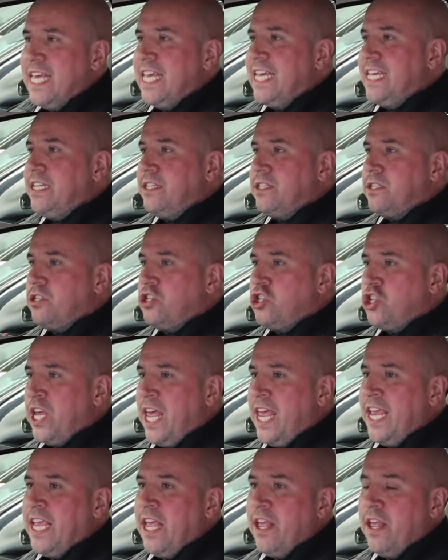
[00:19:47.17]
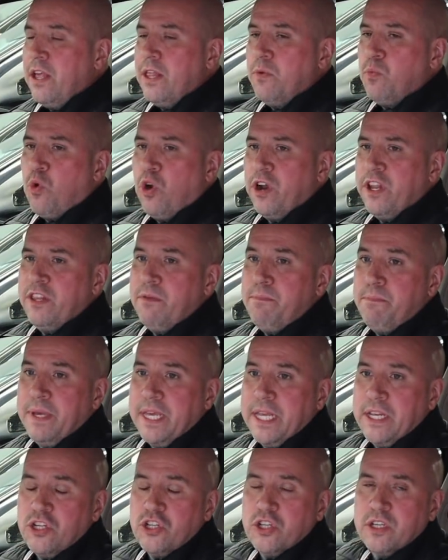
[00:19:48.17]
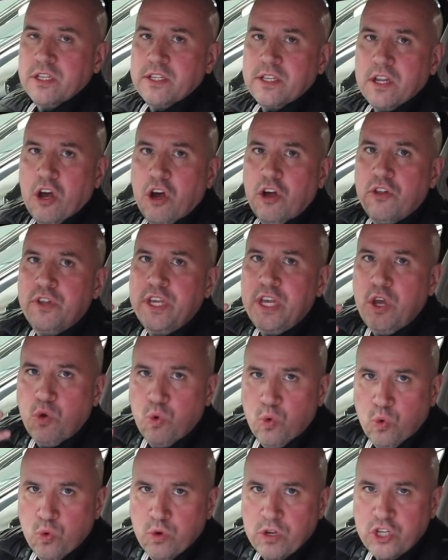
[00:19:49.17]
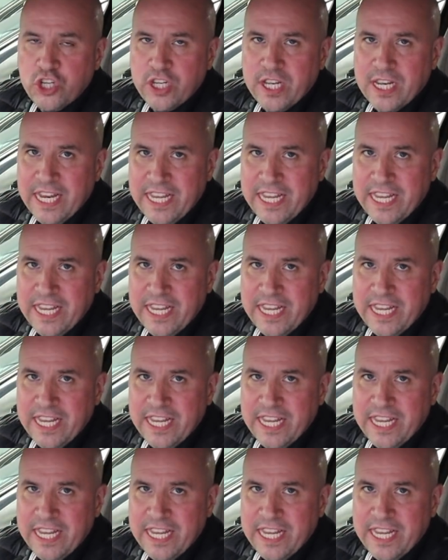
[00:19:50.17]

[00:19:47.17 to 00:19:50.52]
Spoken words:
is check one of the pictures on the auction